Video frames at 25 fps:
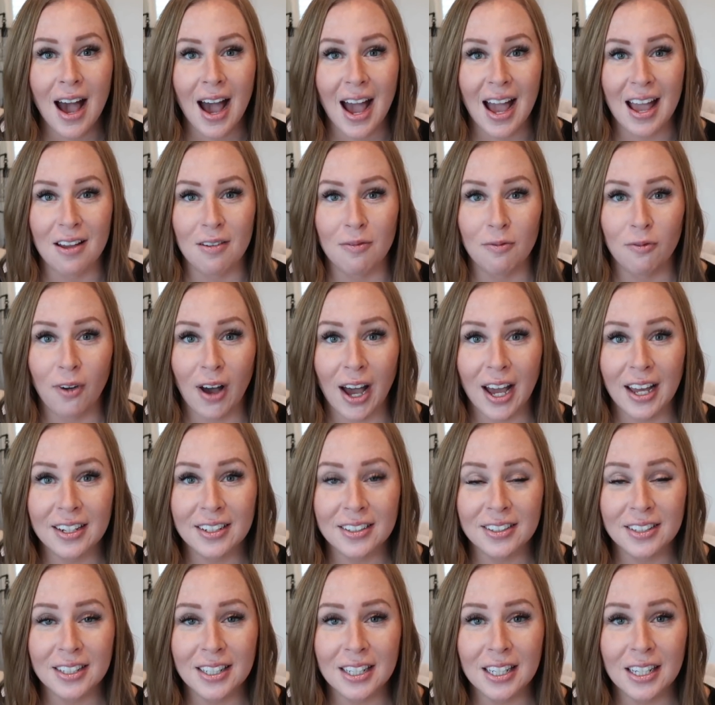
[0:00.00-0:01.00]
I am
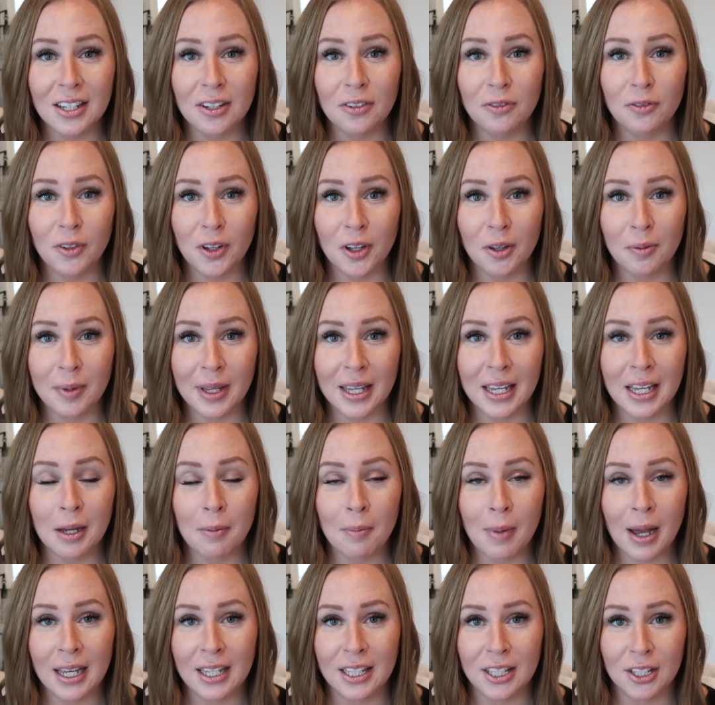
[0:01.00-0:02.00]
finally
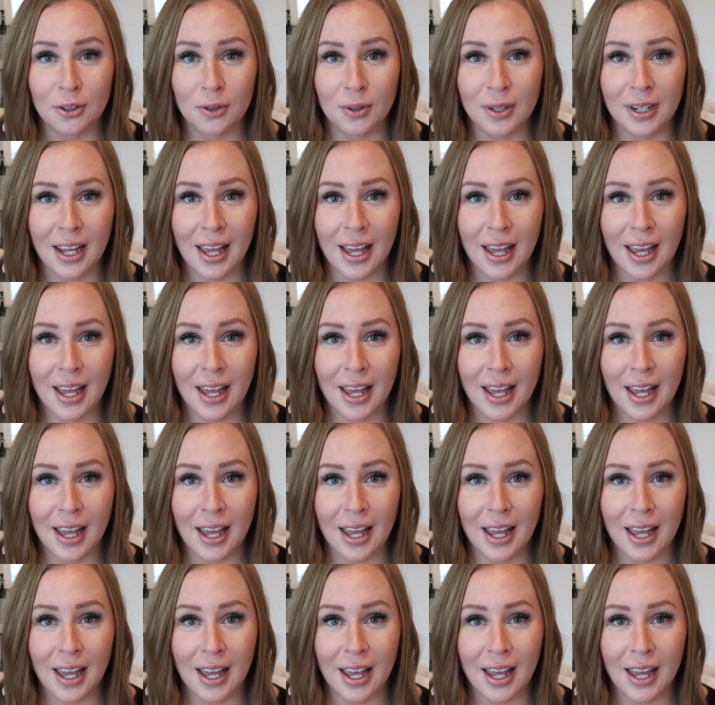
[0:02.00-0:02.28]
filming my Q&A